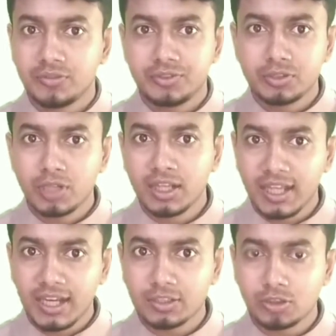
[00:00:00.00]
Feudal
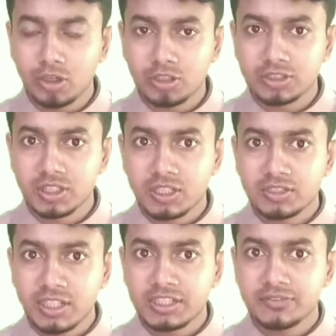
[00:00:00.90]
landlords
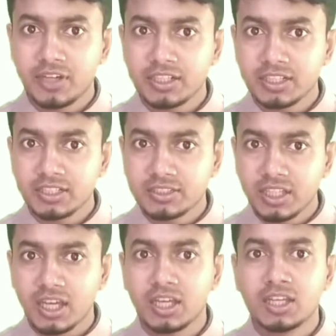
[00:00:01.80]
that divided
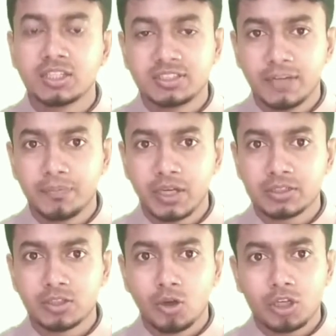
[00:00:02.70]
the
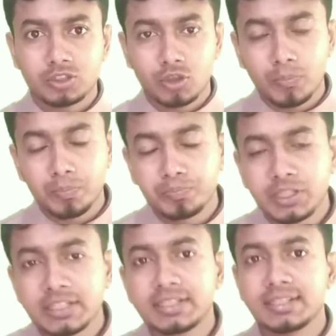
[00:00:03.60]
Japan was
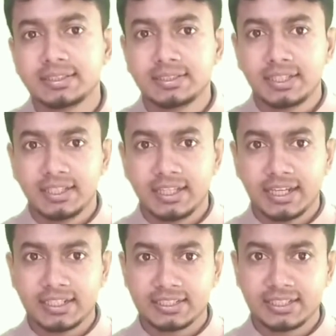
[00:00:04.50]
completely
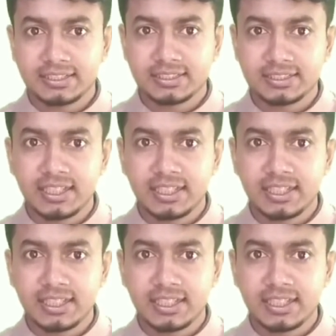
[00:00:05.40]
eradicated.